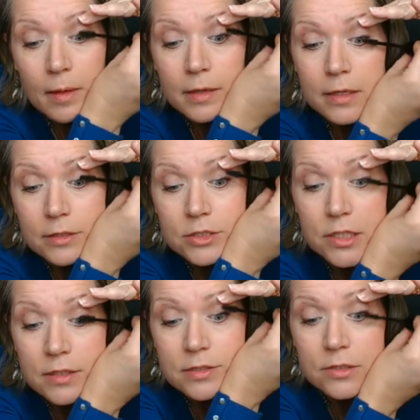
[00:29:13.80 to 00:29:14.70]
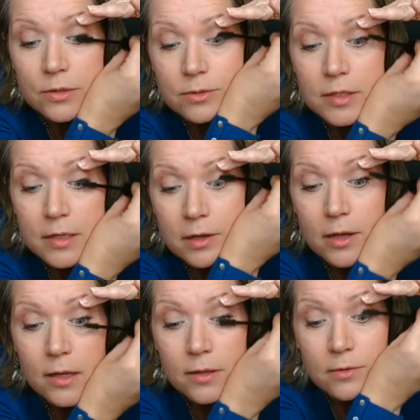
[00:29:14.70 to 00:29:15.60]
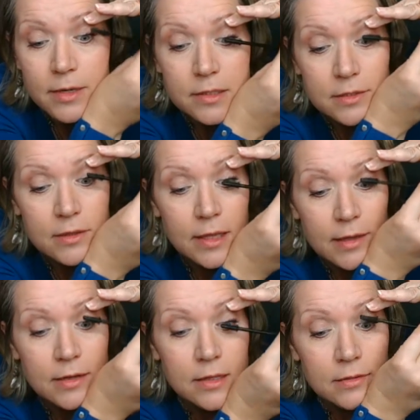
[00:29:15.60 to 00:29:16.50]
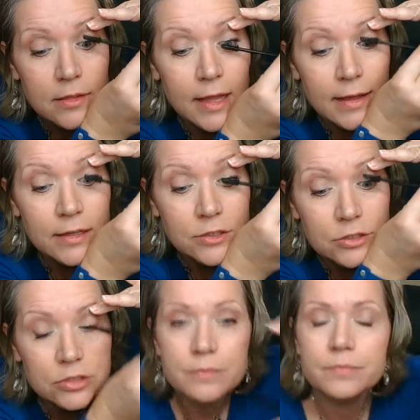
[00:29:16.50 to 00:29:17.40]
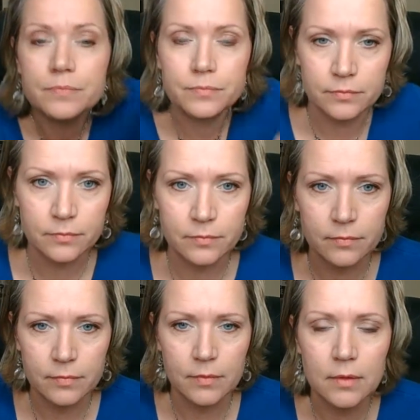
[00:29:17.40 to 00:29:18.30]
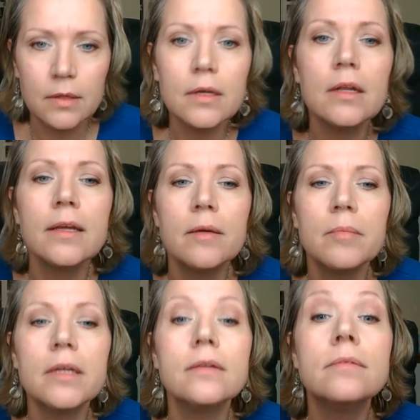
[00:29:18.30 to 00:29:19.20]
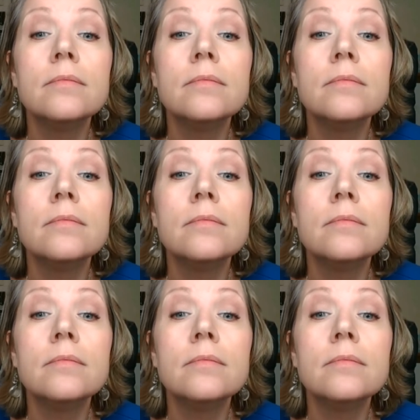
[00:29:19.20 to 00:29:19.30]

You just don't get all the way to the end of the lash. Can I come in?